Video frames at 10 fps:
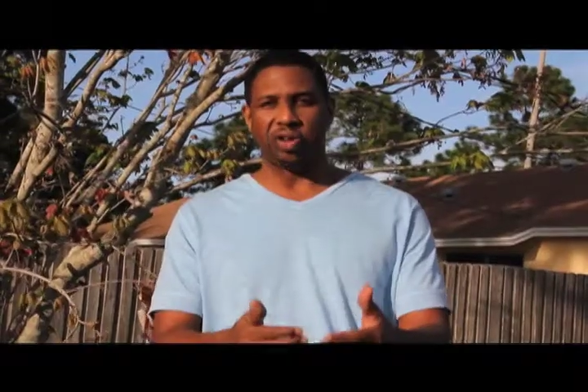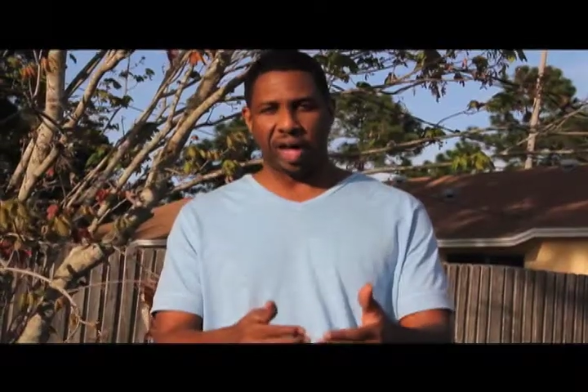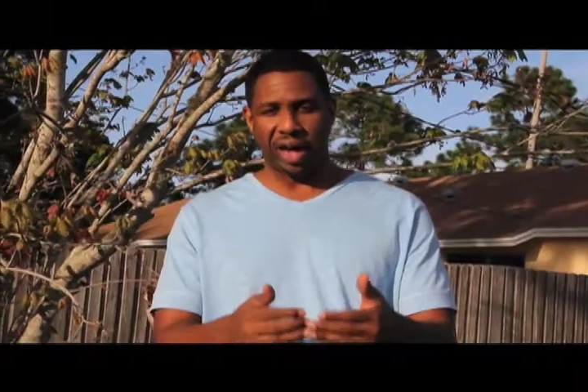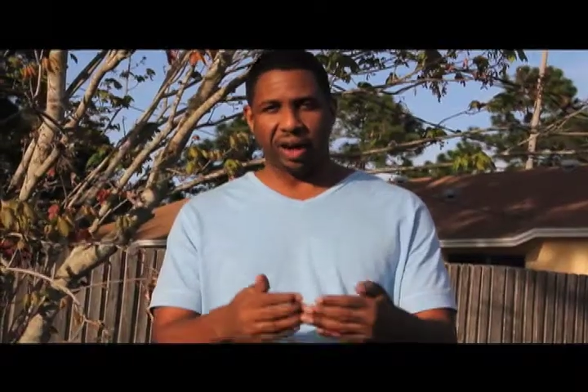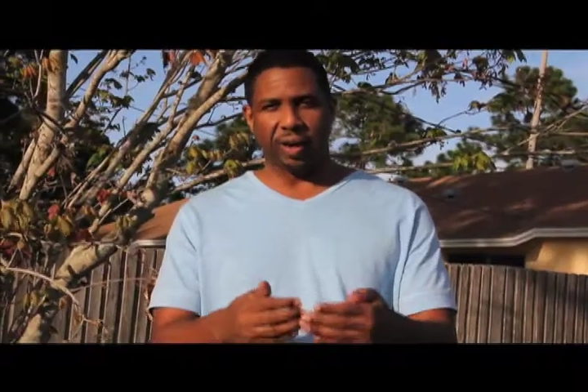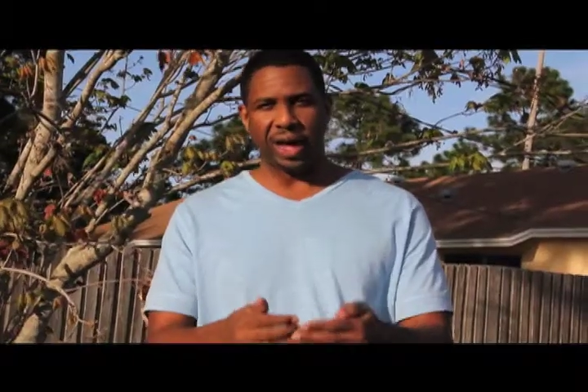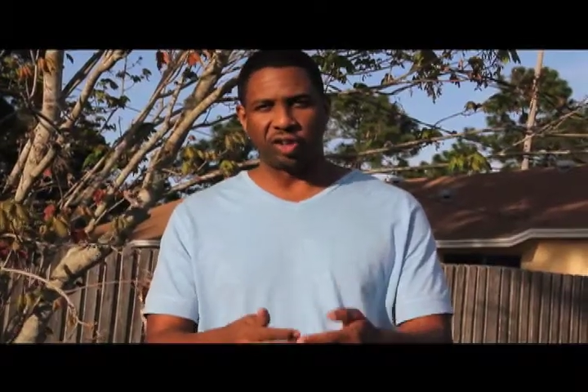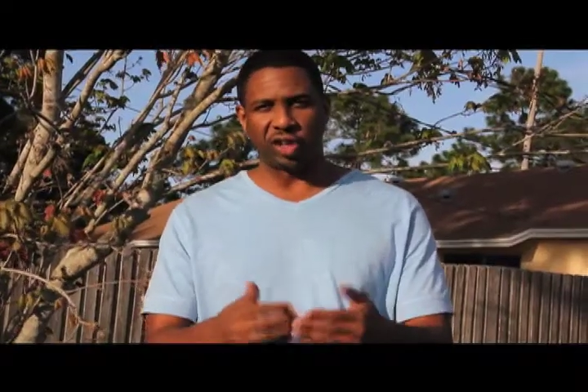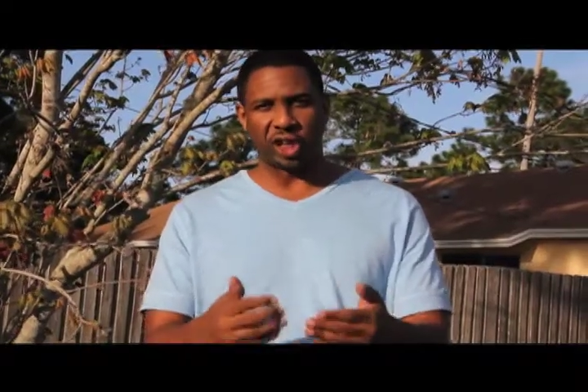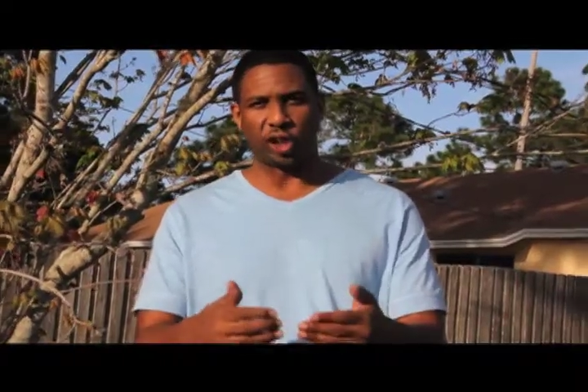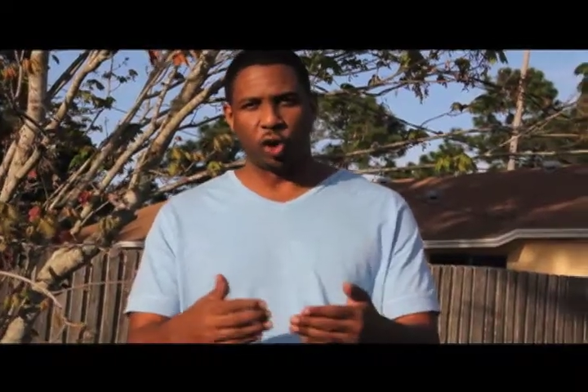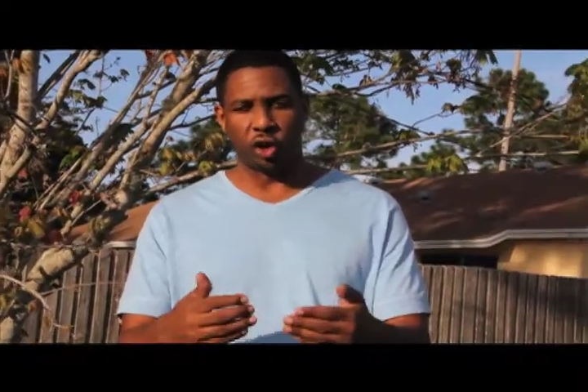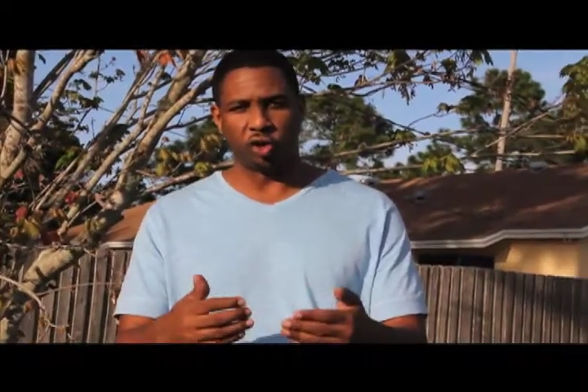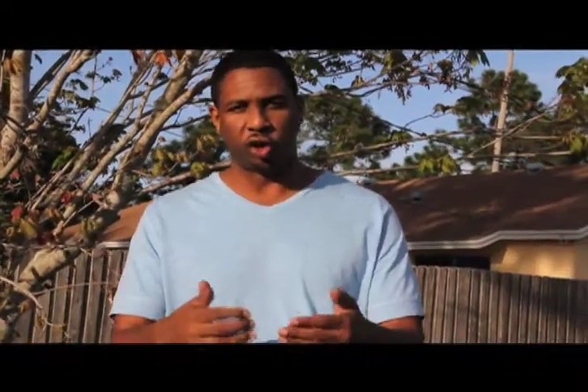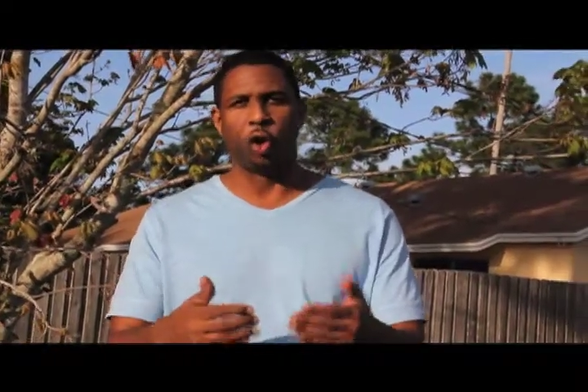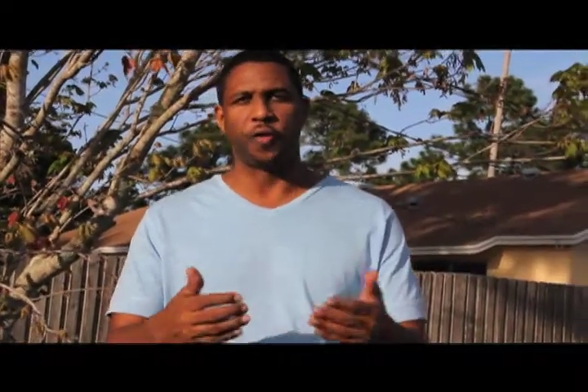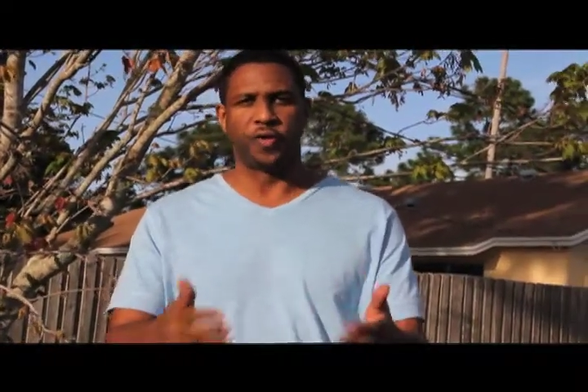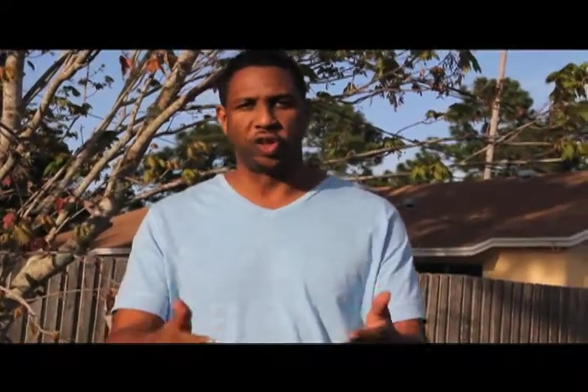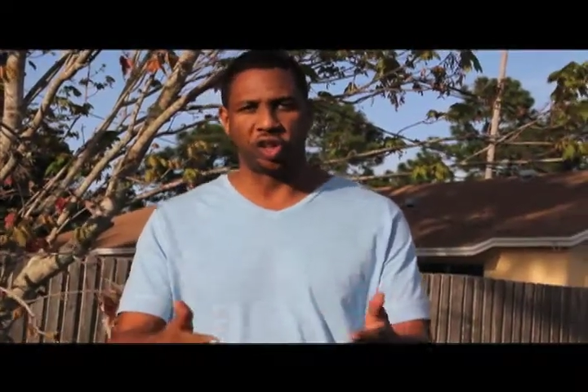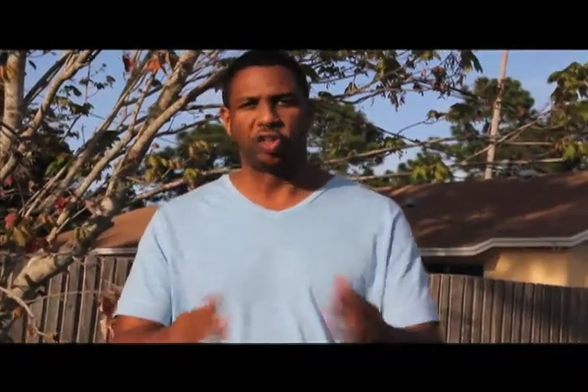a, a session on solar
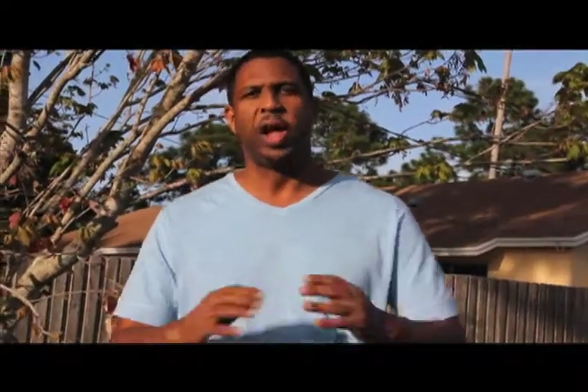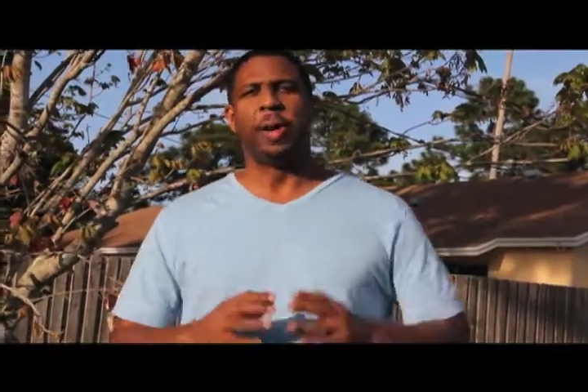physics